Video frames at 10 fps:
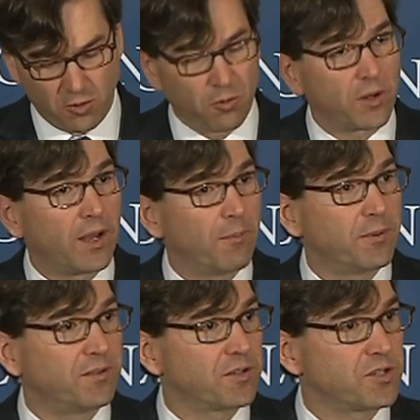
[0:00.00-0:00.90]
or
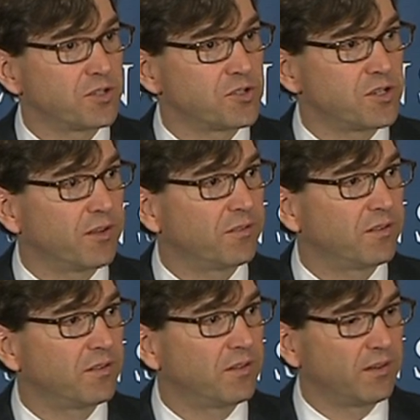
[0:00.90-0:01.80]
composition
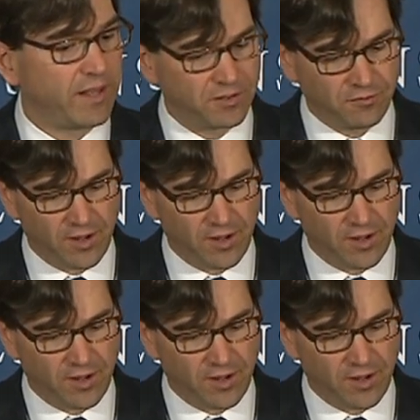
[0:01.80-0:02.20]
shifts to less